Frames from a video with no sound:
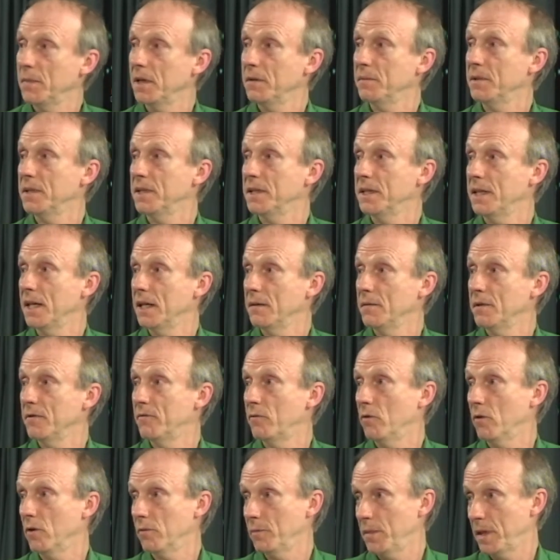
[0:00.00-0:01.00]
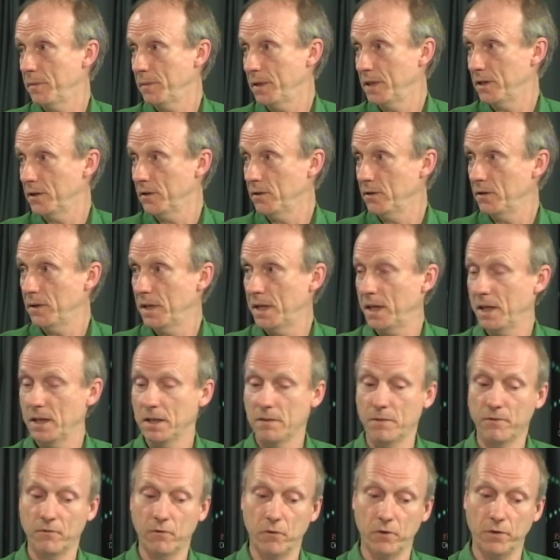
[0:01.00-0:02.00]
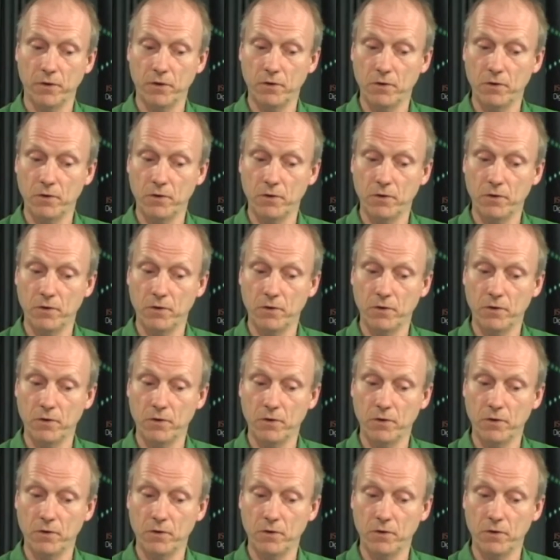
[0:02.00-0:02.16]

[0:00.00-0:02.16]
maybe the day before, maybe 2 days before,